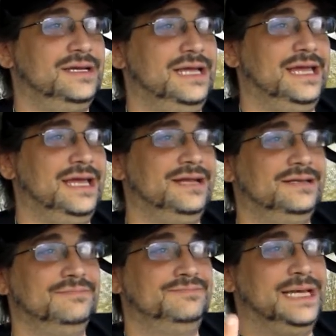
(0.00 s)

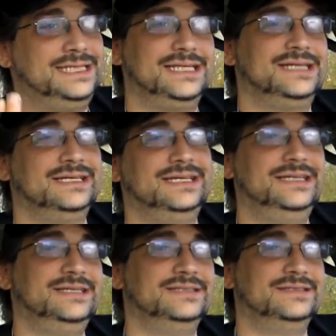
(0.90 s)
And basically,
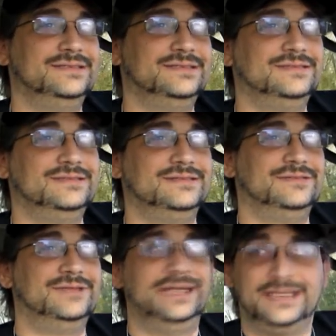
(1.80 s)

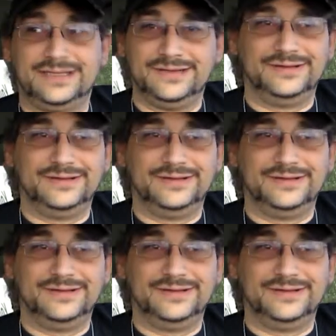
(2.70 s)
with